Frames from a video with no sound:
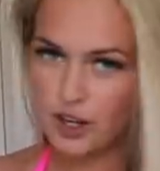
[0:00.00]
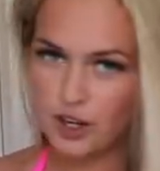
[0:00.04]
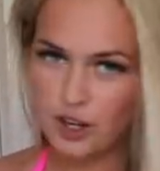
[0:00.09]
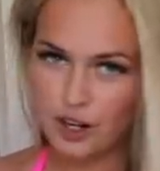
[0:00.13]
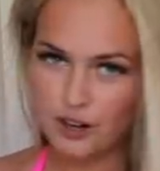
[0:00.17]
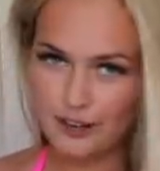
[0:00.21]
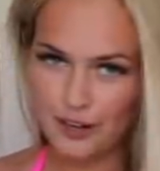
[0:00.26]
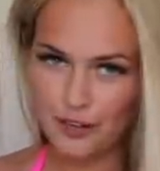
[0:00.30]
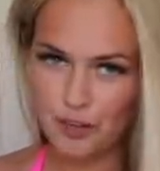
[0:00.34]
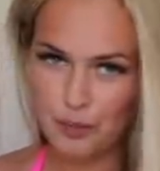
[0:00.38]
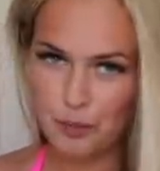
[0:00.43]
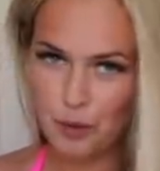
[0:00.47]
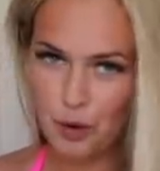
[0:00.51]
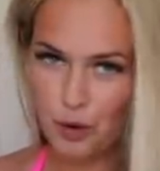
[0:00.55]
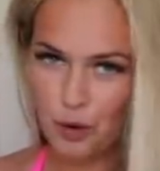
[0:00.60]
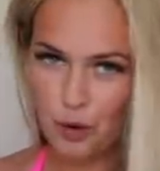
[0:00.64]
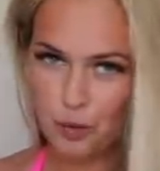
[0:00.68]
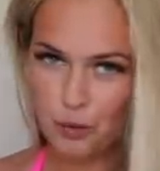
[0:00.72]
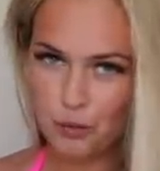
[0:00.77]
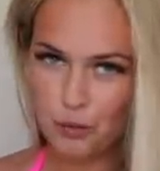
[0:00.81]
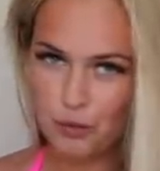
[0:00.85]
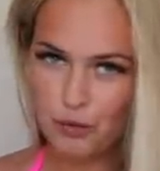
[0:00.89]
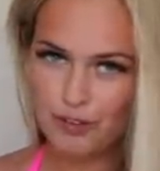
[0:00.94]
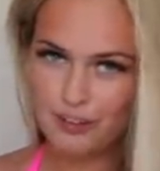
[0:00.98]
around the
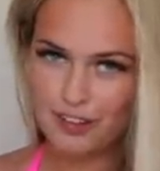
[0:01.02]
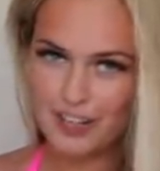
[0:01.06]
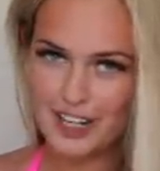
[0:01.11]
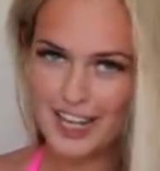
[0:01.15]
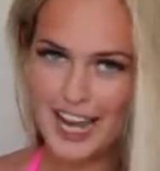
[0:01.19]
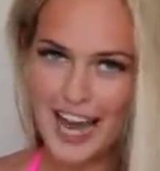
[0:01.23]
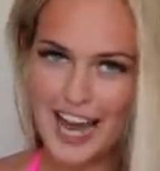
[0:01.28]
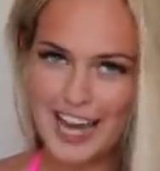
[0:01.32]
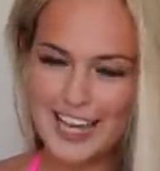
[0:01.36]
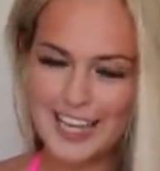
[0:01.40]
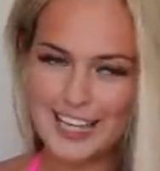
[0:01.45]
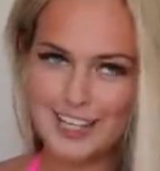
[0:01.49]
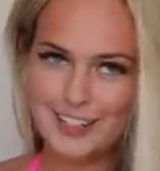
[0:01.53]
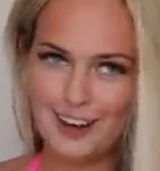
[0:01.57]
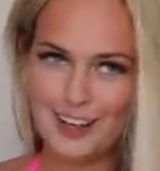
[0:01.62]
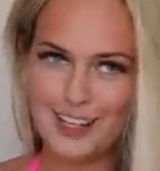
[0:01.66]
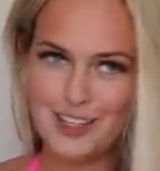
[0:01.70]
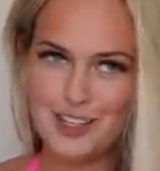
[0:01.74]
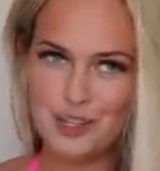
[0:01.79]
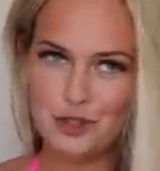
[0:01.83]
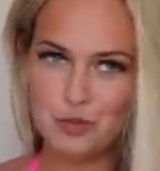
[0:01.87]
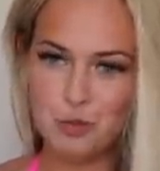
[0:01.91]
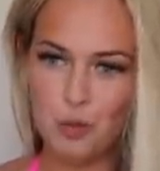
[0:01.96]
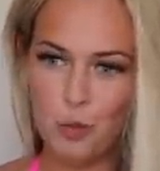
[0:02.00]
pool. I hate
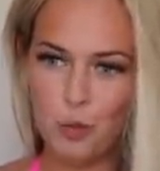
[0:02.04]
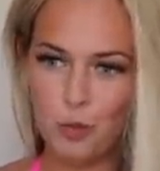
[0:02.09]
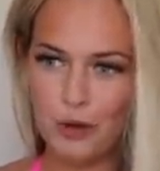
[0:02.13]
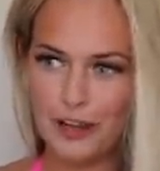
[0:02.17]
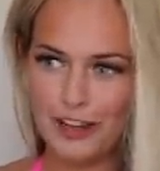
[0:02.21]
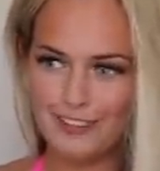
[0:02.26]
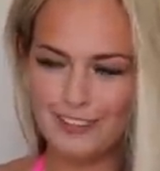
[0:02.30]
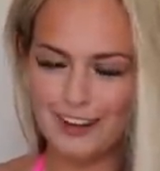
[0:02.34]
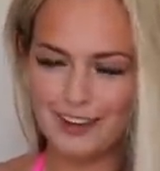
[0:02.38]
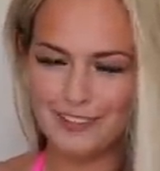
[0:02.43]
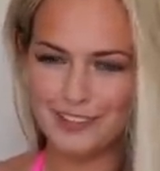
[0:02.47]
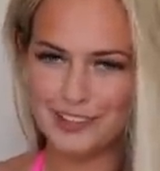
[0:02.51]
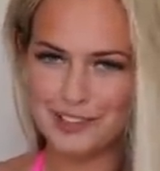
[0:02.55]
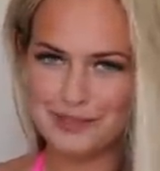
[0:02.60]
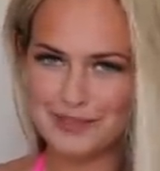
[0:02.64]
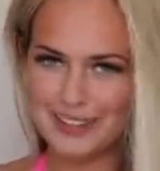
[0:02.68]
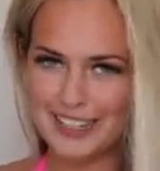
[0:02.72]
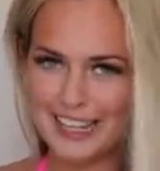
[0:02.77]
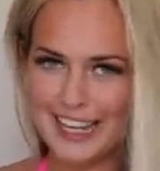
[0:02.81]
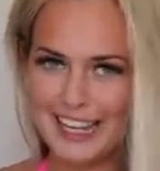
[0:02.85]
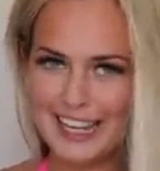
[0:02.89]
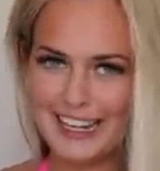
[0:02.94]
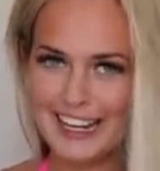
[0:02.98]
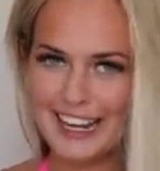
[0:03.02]
like just walking around in a
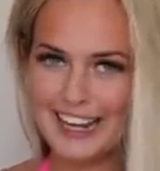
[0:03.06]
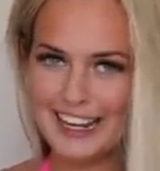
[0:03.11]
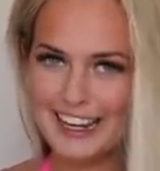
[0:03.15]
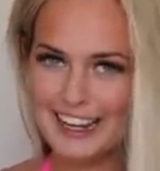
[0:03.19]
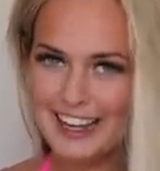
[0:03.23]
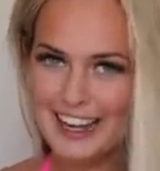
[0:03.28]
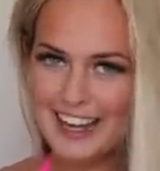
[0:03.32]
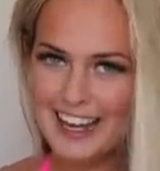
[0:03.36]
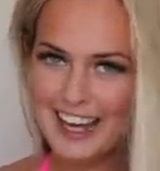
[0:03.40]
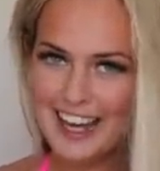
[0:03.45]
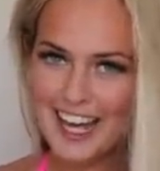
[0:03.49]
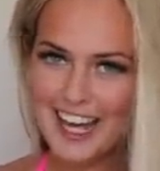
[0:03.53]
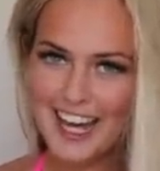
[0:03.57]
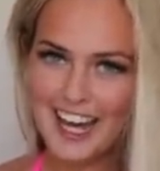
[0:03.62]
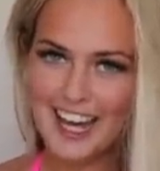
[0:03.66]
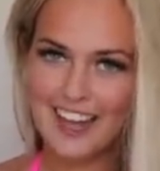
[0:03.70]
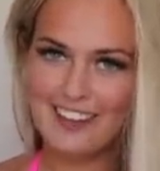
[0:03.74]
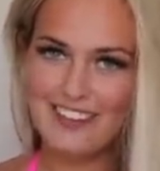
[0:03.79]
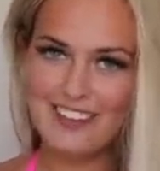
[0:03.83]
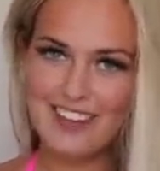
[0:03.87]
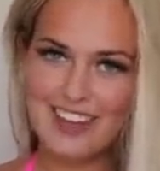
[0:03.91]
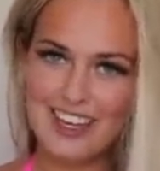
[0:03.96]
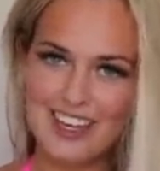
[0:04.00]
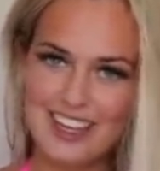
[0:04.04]
bikini.
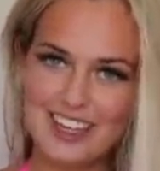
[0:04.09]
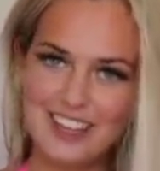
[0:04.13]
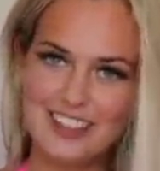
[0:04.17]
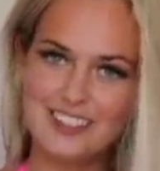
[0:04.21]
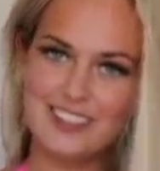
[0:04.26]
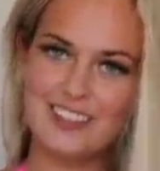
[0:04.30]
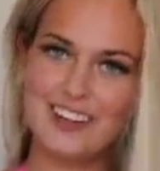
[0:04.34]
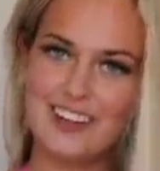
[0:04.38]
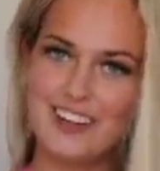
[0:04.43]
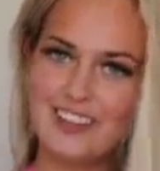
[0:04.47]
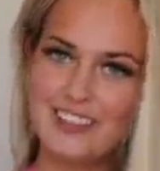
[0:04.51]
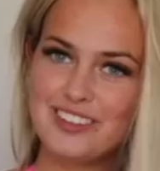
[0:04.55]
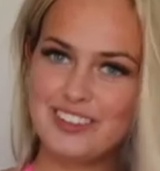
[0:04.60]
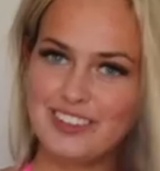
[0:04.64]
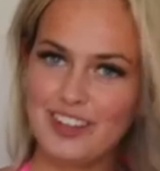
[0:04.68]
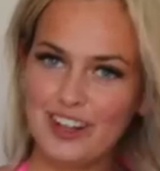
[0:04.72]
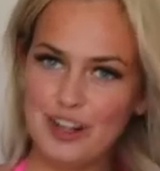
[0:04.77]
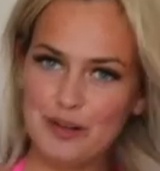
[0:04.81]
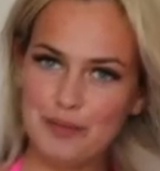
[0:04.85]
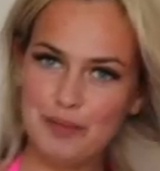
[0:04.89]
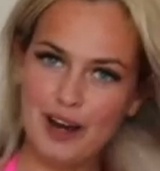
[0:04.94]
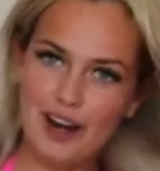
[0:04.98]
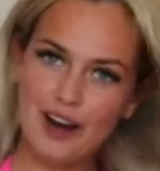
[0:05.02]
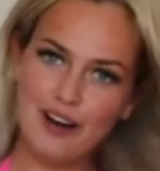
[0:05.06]
And these are
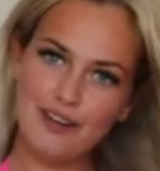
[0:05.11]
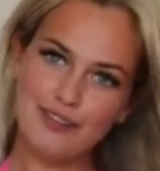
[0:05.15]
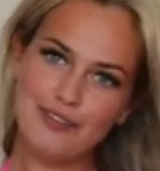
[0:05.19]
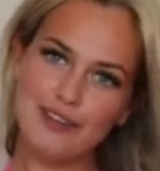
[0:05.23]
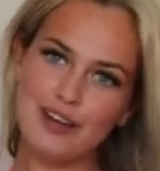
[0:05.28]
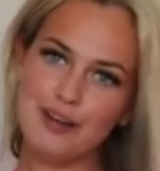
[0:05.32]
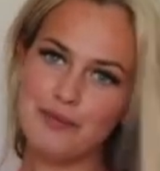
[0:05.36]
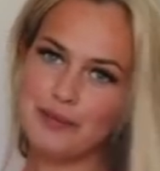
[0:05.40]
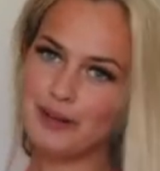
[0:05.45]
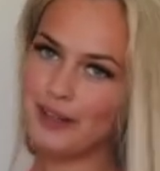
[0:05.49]
so perfect